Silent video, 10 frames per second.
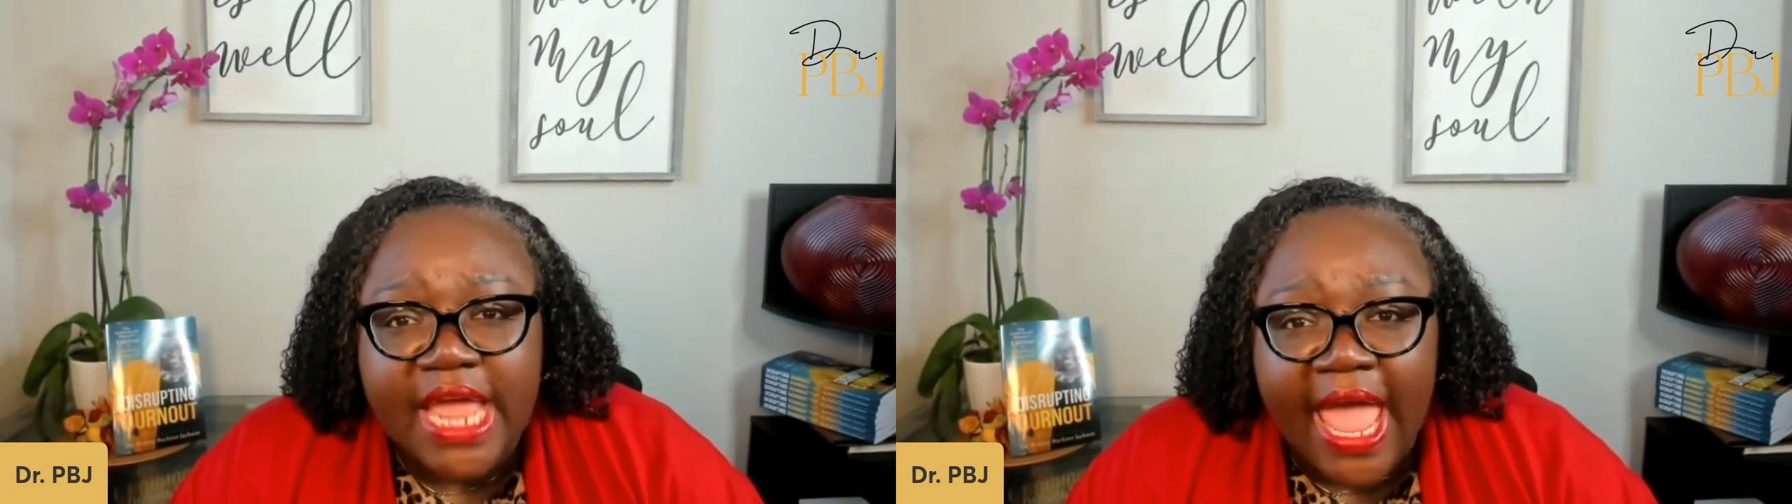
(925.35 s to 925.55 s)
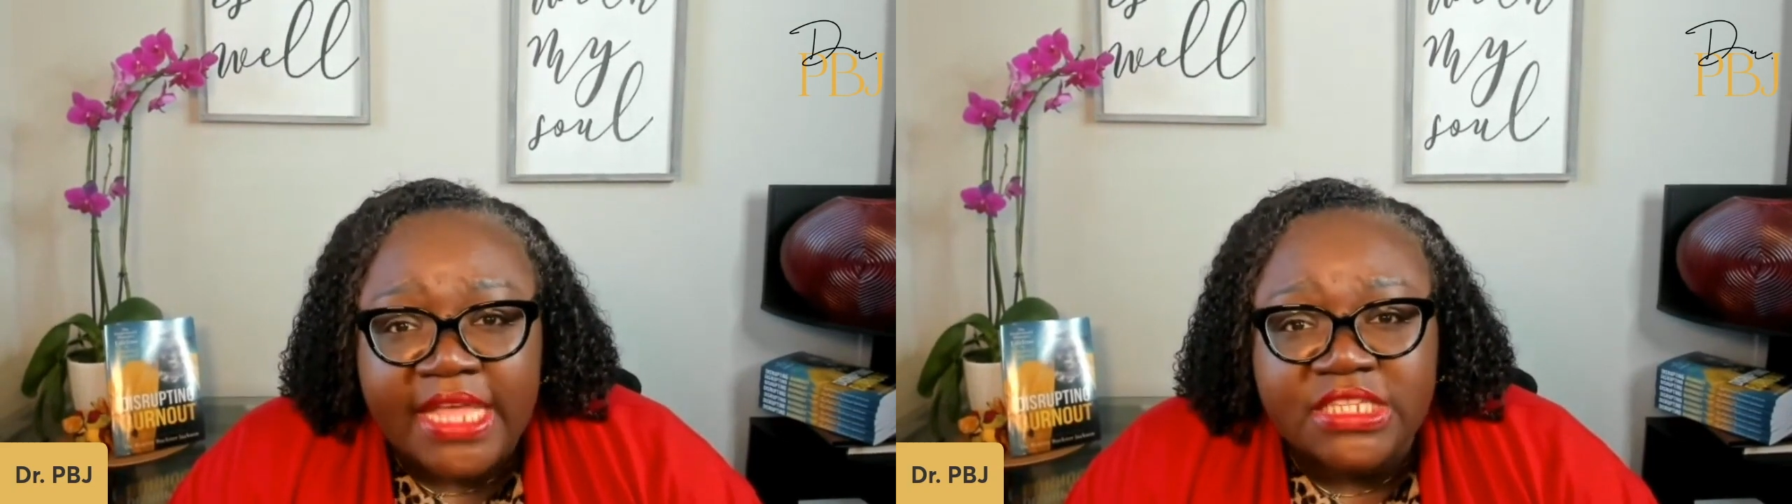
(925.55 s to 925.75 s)

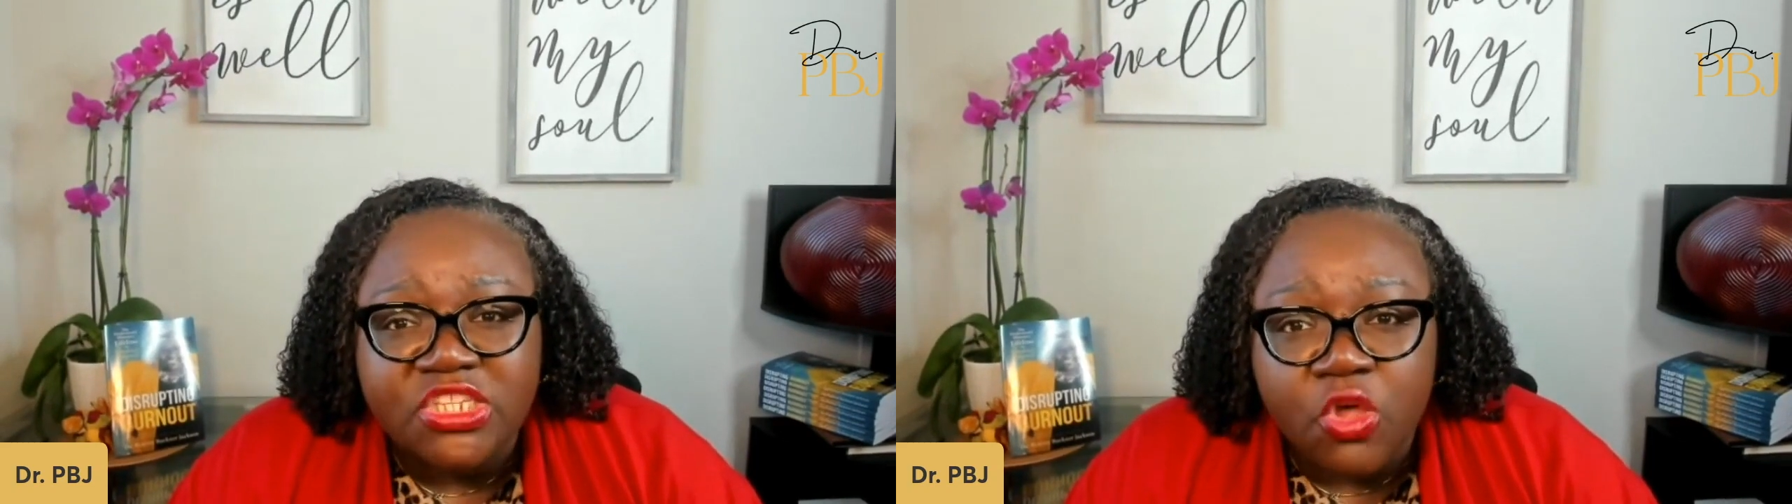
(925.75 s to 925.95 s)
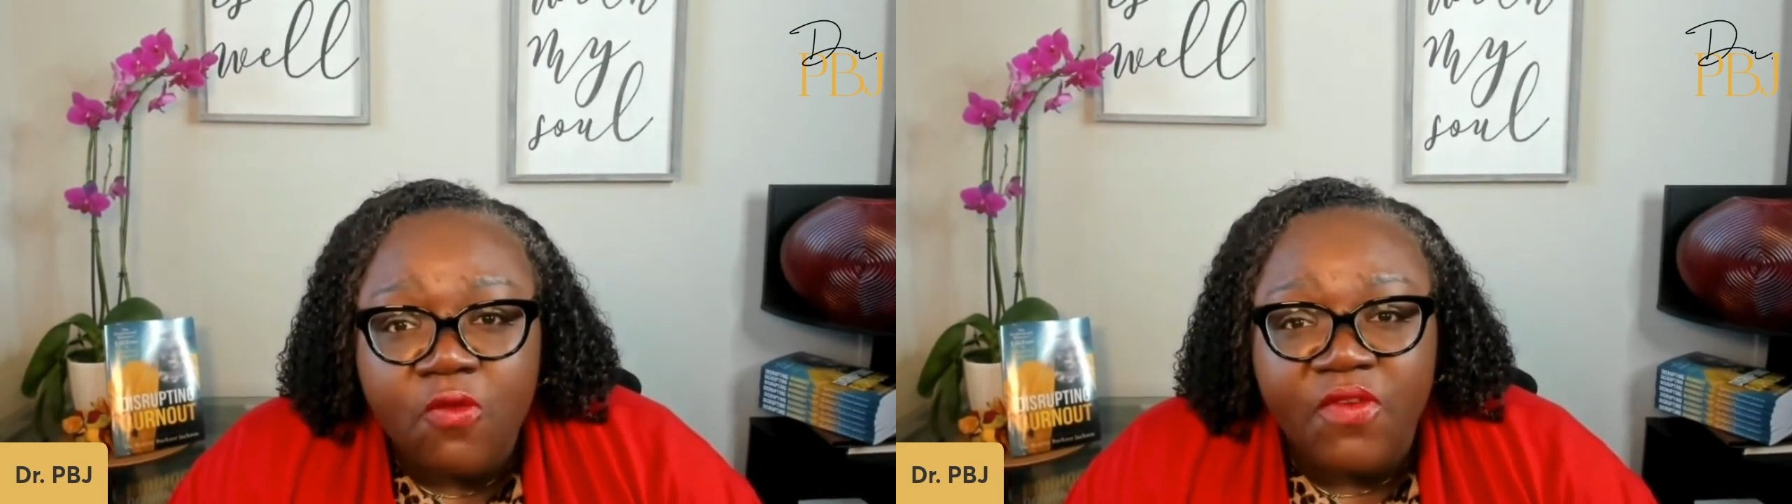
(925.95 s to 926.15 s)
as
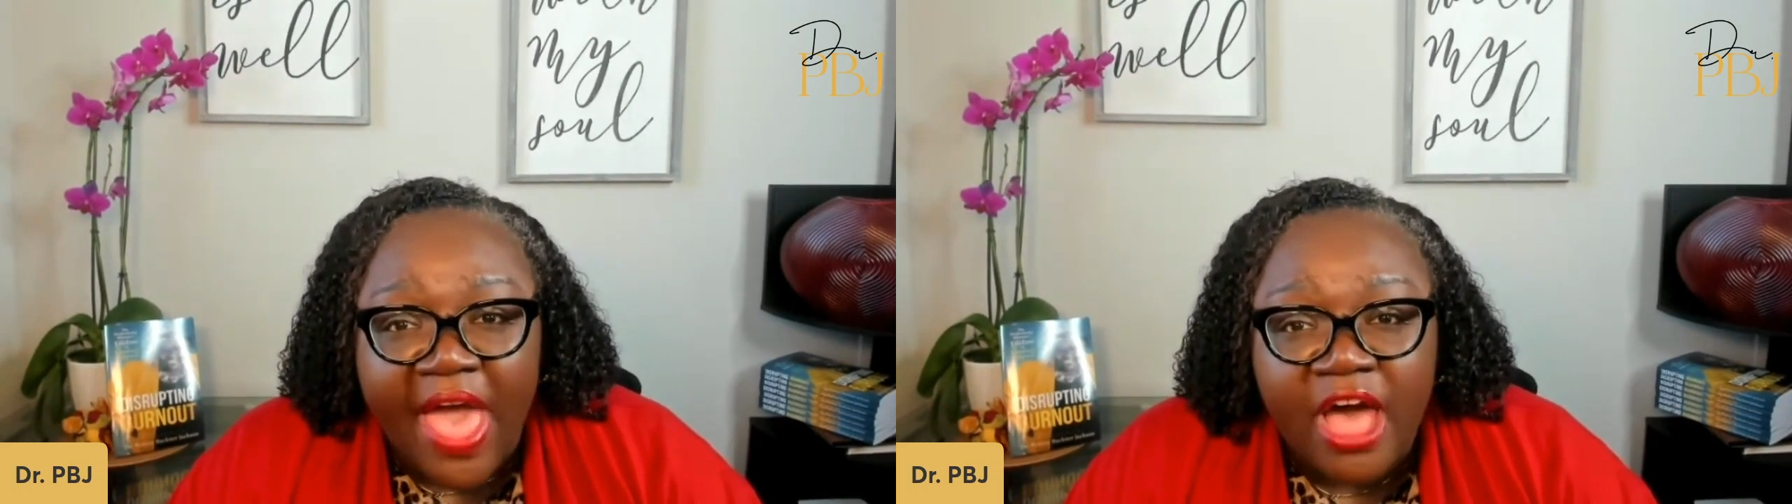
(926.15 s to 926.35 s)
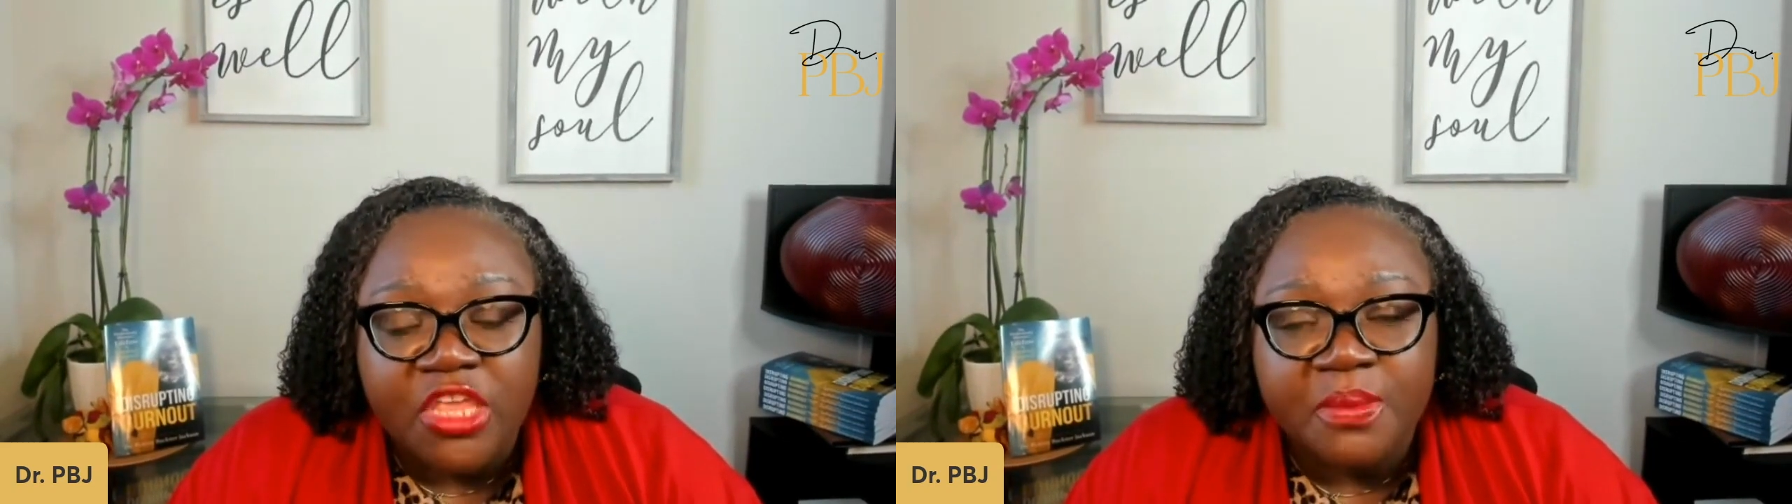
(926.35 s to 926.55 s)
so
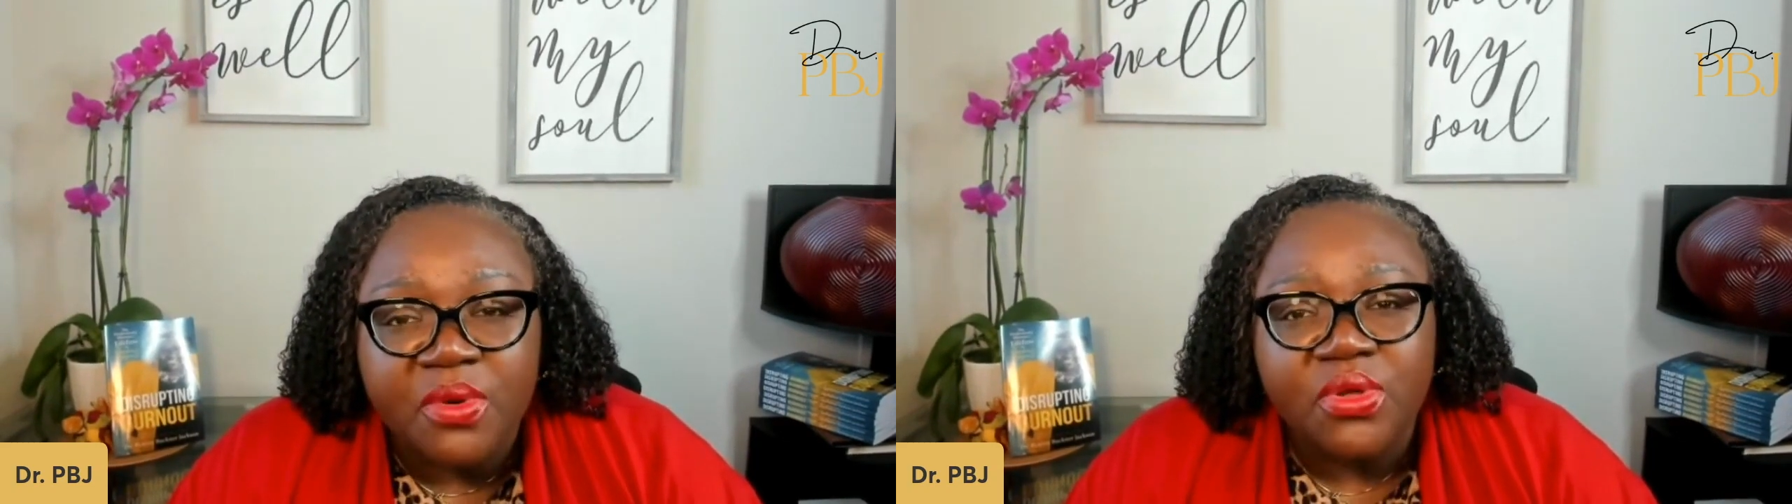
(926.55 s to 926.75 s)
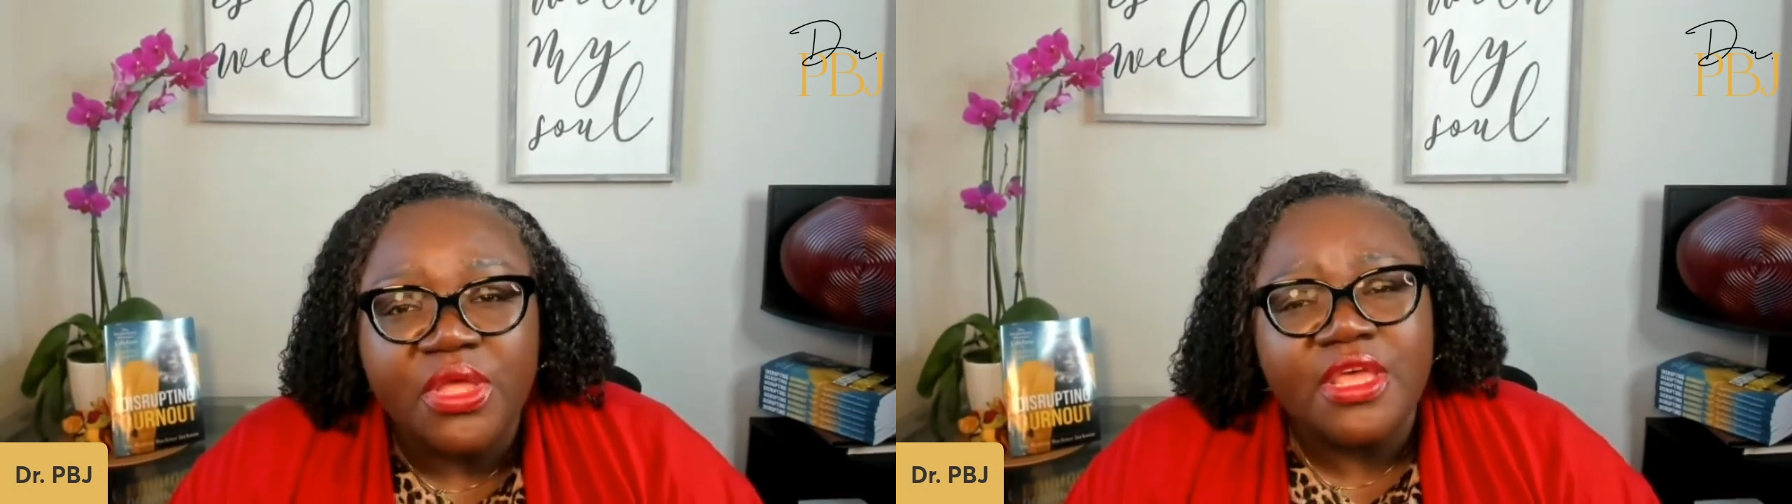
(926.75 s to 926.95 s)
valuable,